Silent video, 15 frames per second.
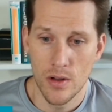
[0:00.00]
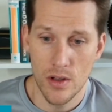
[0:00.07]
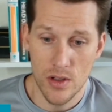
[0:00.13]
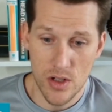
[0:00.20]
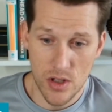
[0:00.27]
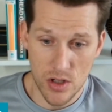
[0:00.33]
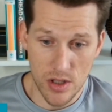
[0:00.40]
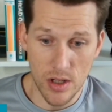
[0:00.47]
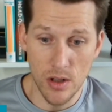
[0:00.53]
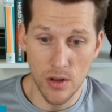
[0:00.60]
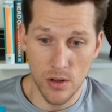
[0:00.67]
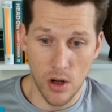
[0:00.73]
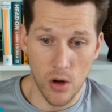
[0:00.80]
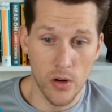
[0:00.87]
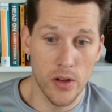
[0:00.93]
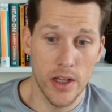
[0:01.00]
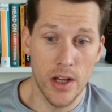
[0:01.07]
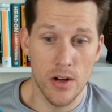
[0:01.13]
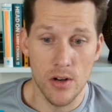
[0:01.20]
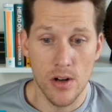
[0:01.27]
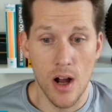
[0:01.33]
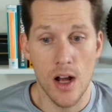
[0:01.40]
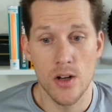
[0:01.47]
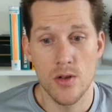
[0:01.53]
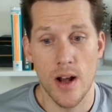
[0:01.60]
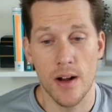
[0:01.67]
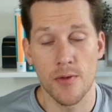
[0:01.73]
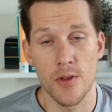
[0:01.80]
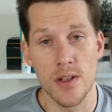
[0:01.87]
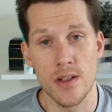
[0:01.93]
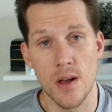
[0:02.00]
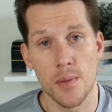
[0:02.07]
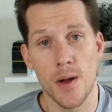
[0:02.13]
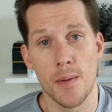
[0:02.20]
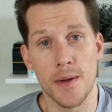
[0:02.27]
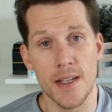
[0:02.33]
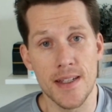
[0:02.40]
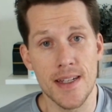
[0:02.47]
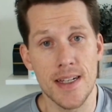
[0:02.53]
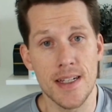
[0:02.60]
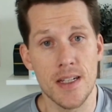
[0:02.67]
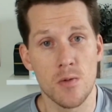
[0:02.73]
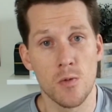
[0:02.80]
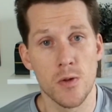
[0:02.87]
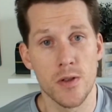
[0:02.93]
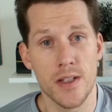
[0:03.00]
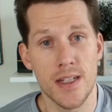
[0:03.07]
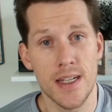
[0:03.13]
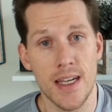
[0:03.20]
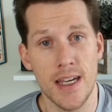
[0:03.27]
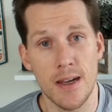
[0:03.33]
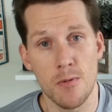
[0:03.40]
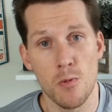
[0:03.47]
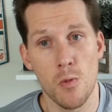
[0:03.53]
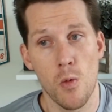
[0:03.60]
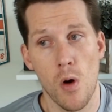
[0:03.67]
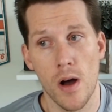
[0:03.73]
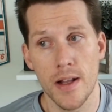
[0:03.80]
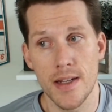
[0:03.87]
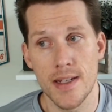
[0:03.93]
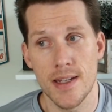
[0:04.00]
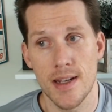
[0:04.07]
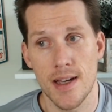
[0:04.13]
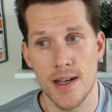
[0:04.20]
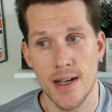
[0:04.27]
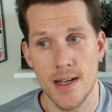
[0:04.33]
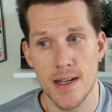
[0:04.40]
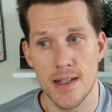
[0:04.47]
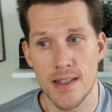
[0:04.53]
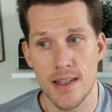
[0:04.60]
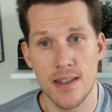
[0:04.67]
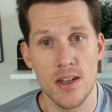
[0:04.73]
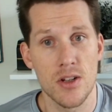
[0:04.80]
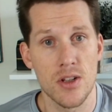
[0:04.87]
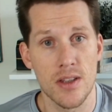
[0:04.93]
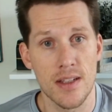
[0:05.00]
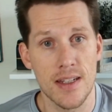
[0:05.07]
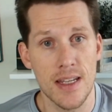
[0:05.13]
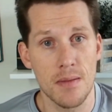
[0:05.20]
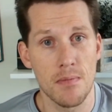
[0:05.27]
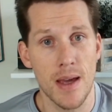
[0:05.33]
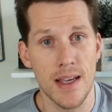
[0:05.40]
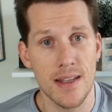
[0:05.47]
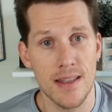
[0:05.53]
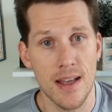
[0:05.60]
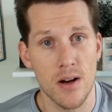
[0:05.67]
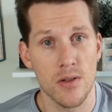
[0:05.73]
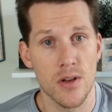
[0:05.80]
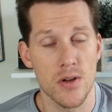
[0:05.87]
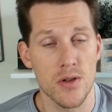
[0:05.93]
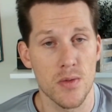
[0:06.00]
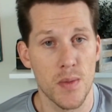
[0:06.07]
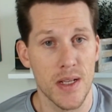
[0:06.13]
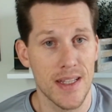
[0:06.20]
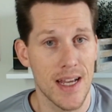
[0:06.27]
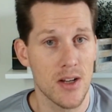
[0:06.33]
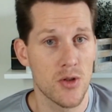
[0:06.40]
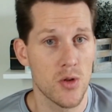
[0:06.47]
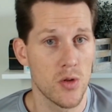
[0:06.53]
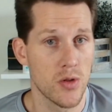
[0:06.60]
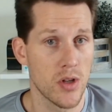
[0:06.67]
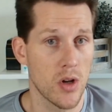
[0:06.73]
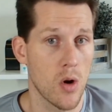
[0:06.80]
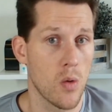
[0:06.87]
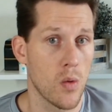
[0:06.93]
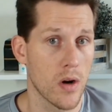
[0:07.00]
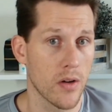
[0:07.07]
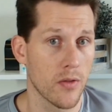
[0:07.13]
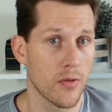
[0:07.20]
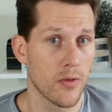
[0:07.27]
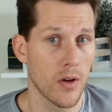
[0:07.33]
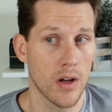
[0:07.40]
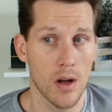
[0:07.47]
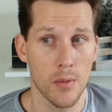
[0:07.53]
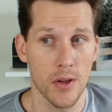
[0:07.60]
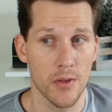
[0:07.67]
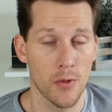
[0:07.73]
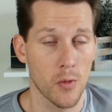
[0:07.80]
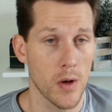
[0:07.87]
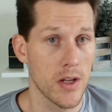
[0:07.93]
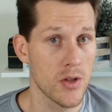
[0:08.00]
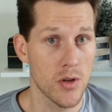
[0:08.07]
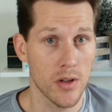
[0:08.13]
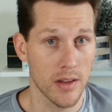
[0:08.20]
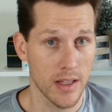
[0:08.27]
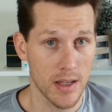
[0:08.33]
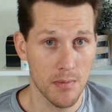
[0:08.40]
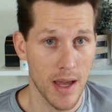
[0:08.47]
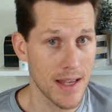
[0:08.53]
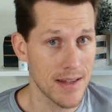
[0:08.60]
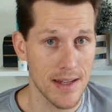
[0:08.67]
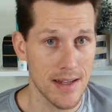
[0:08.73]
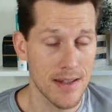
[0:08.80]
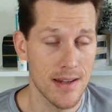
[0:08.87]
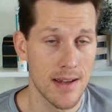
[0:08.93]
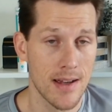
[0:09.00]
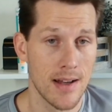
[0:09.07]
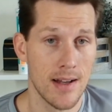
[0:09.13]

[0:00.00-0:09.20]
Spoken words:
still currently under contract for this upcoming season. We'll see what decision the team makes there. There's potential to go one of a couple different ways. You could leave him as is.